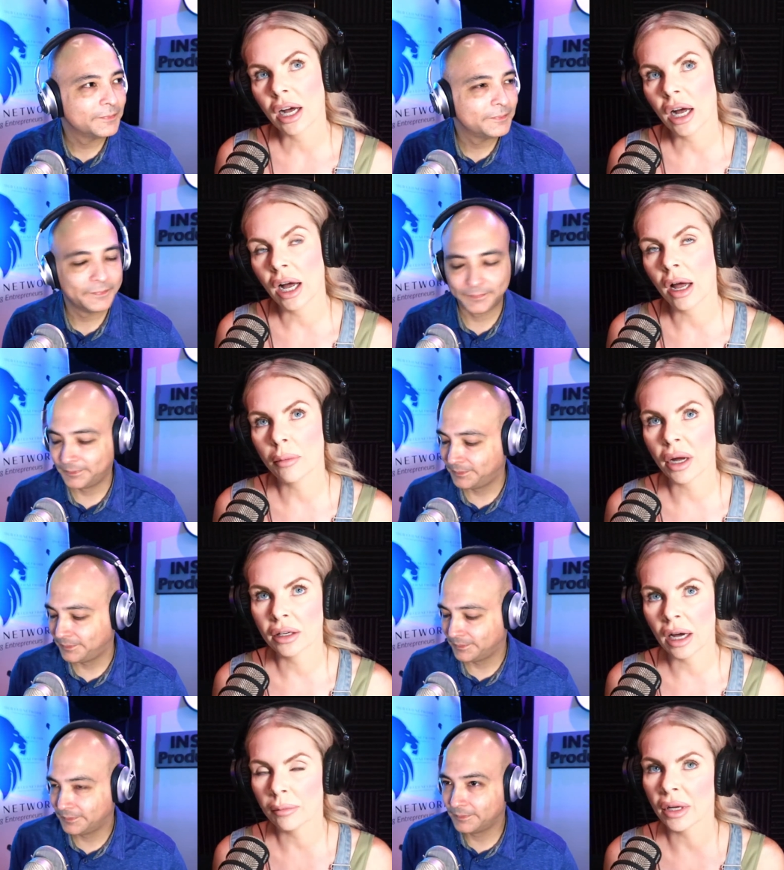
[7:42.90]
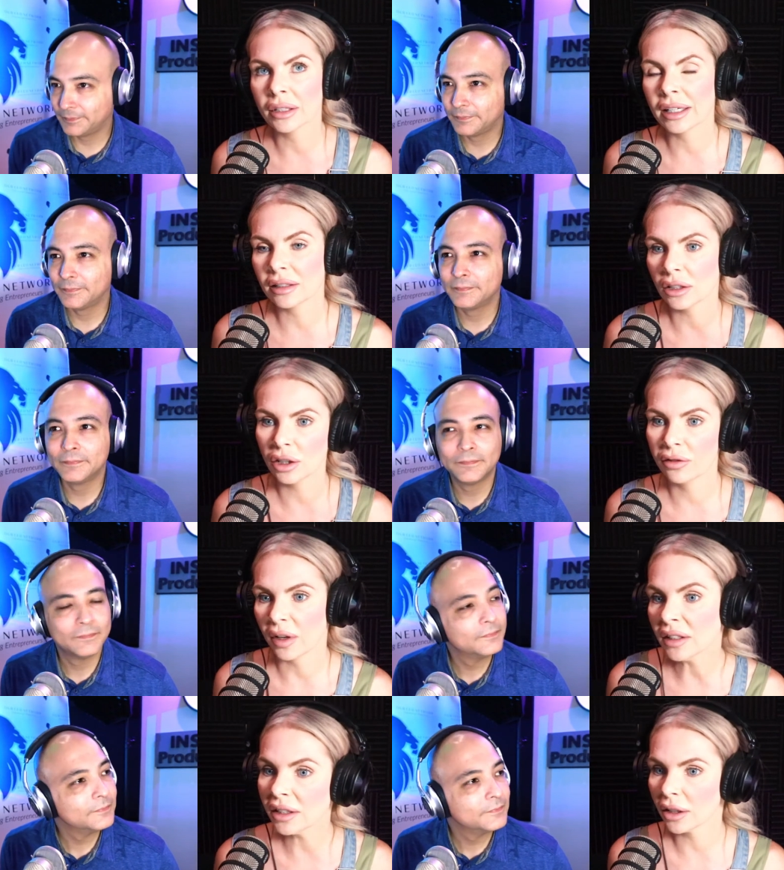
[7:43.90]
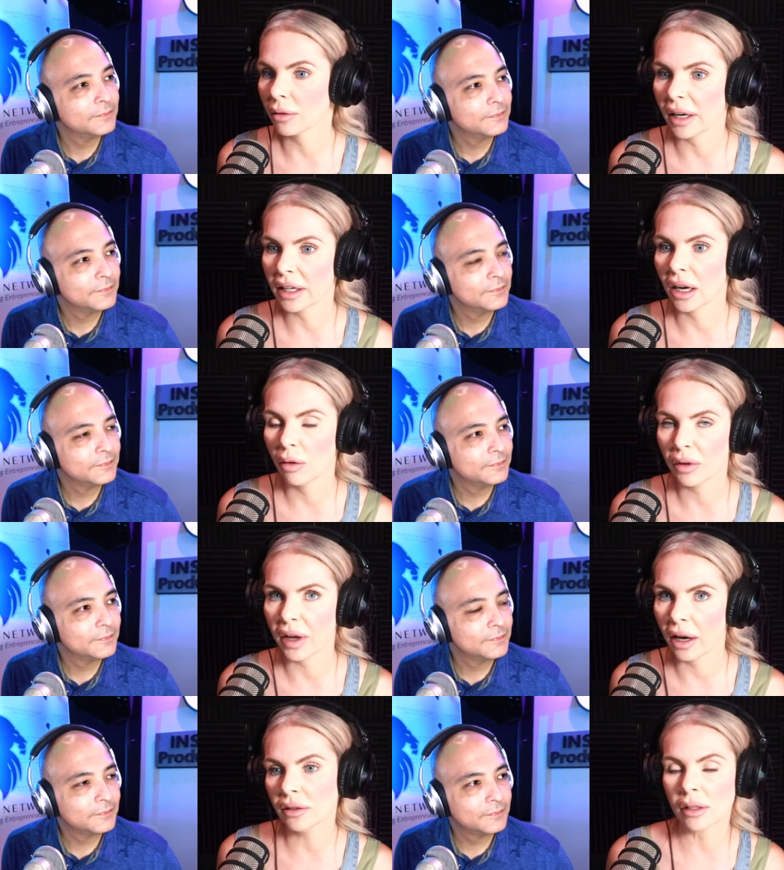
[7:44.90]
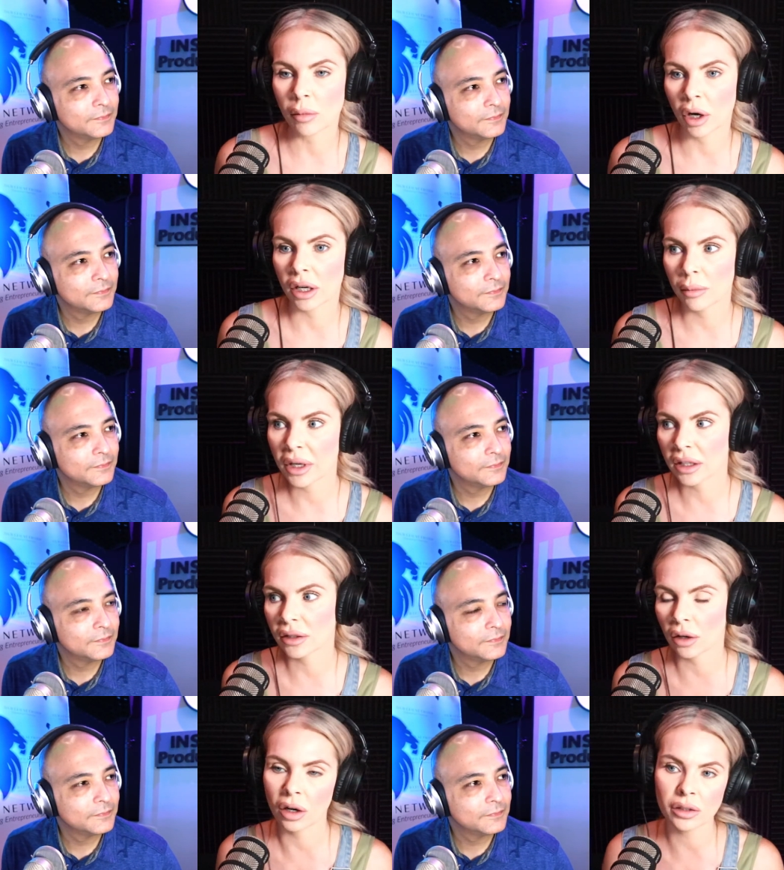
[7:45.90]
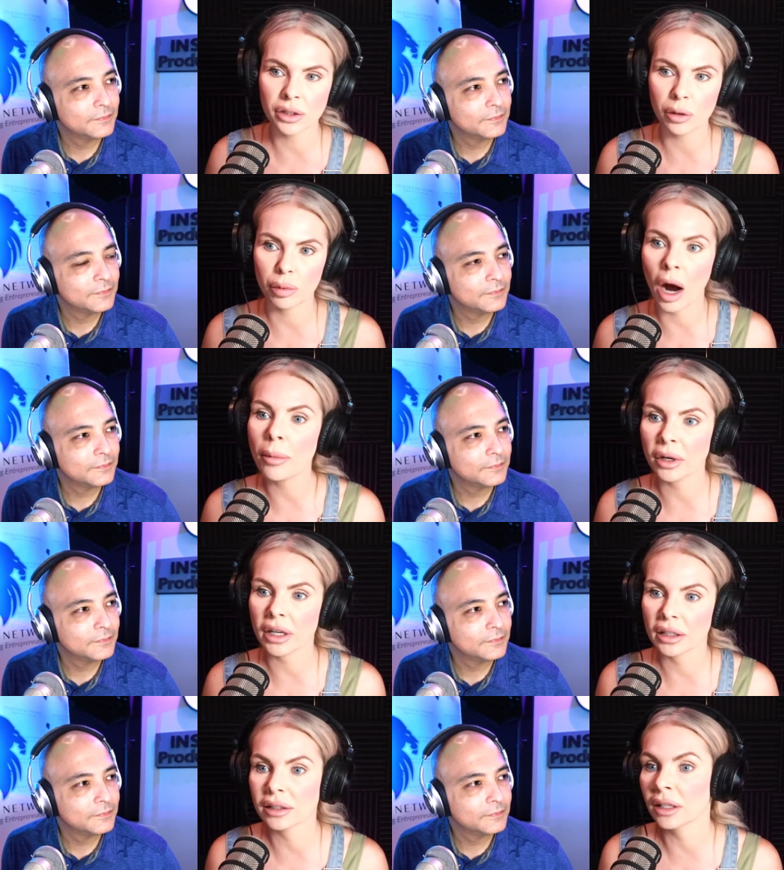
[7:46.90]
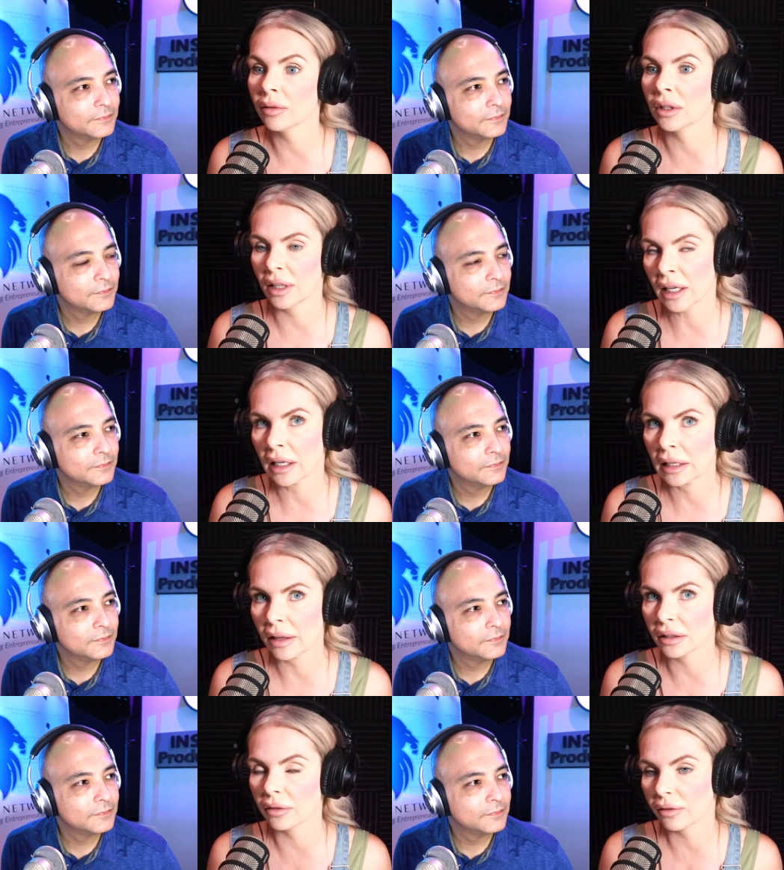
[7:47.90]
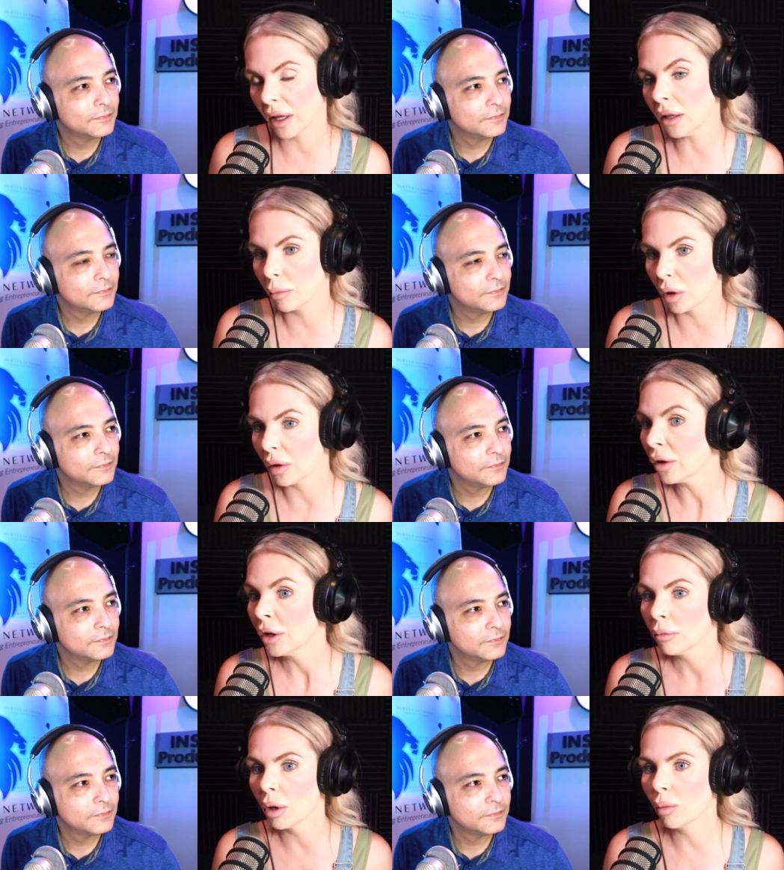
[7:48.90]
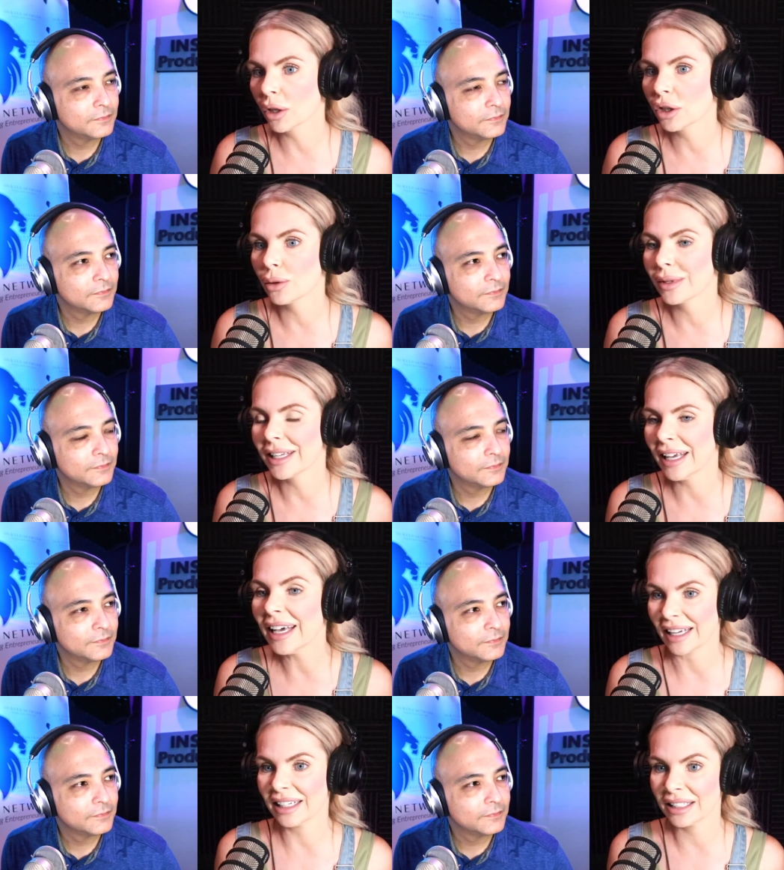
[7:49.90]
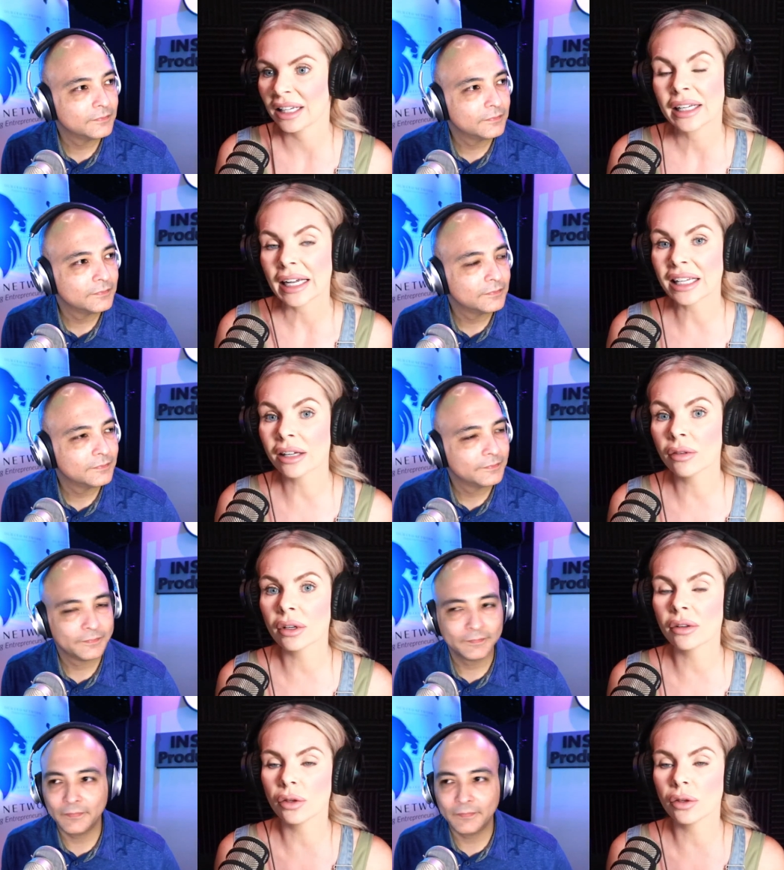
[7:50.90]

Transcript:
Speaker 1: I, am on I'm on like such a fence here right now with the housing market because there are still properties and even land that's available, but once you get it, and even if